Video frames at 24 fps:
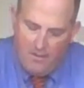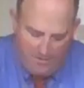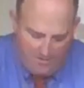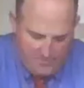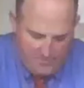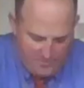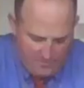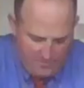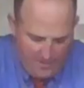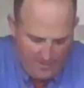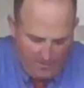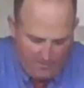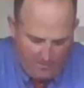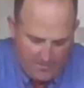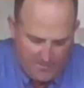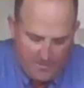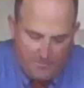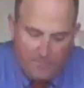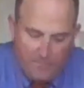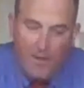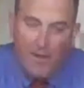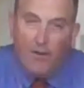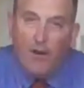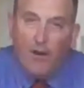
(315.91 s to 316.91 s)
So that was
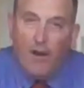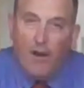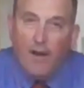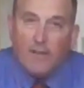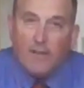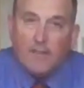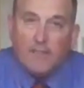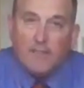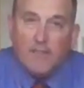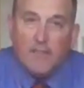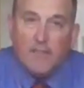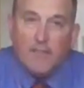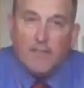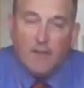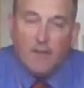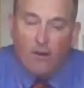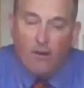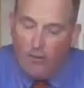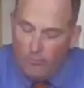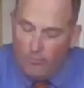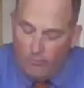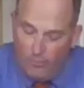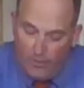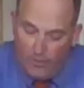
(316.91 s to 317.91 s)
the metal oxidized
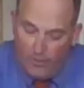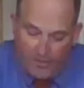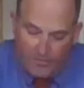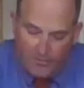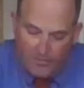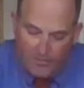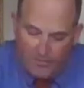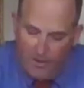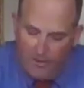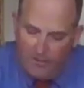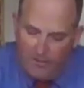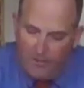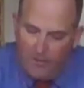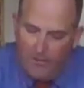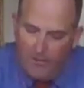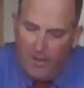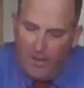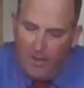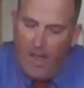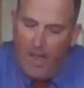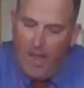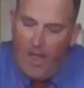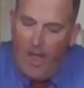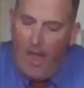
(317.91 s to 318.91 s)
or reduced rather.
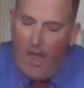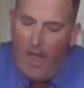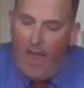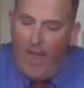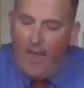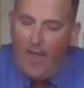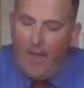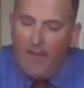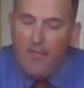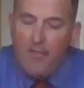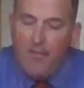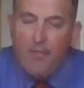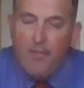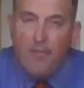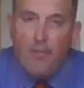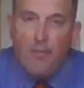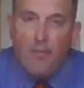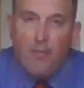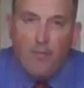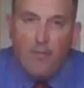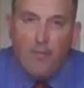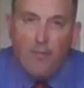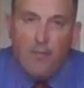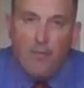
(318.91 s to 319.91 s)
And
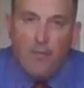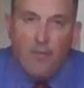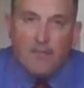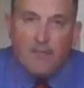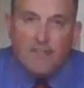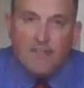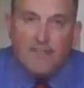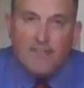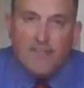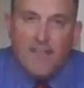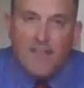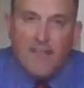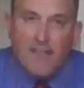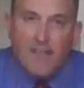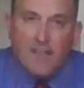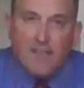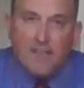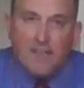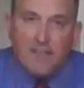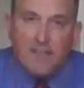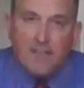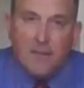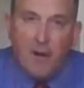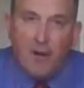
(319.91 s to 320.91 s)
the zinc
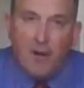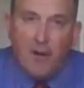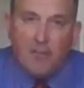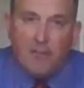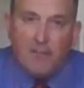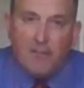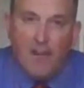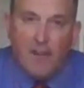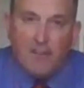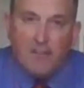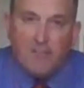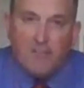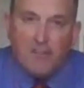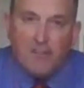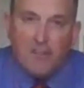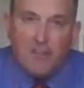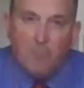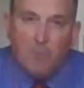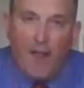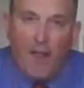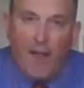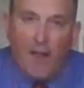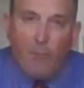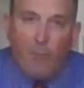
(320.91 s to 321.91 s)
is the metal attached to the
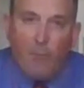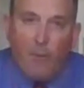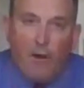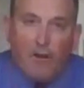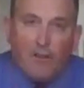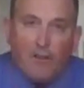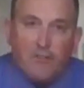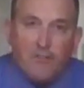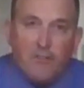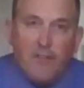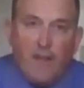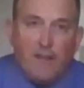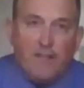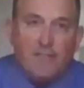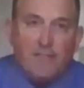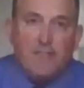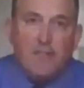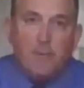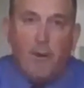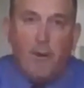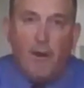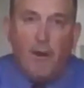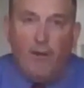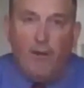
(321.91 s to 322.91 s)
black wire. So that's
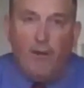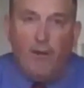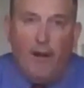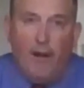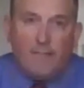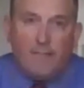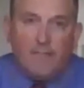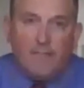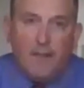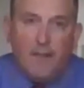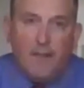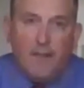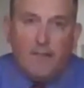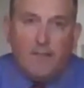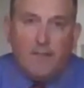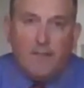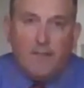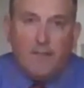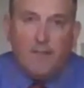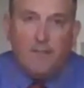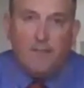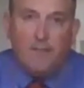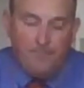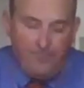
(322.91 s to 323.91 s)
the metal
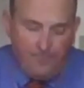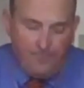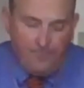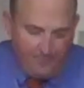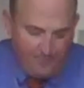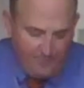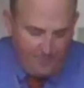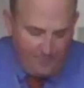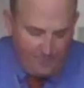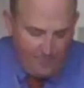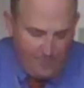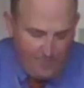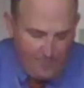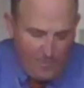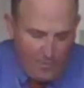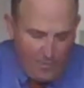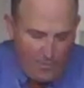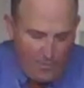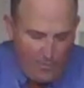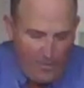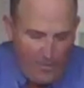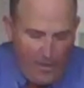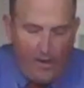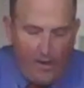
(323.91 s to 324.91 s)
oxidized.
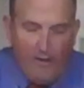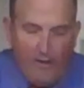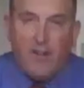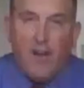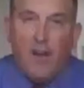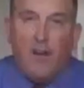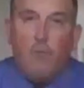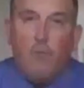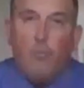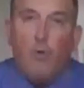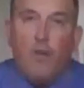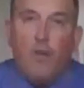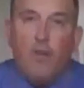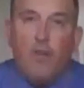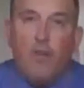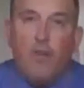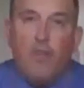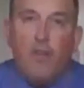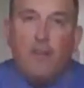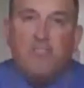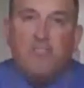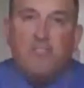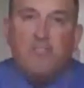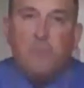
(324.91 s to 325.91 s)
We're now done with
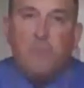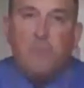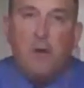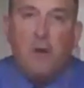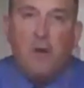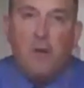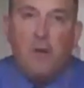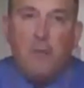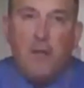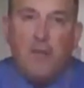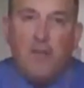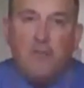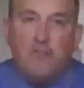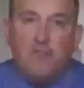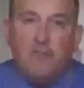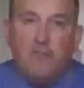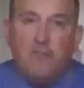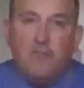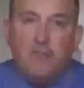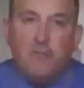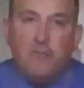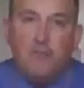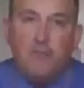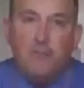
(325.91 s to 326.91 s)
experiment
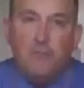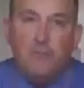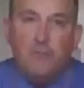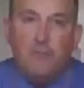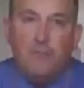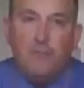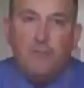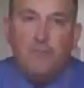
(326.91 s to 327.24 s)
2.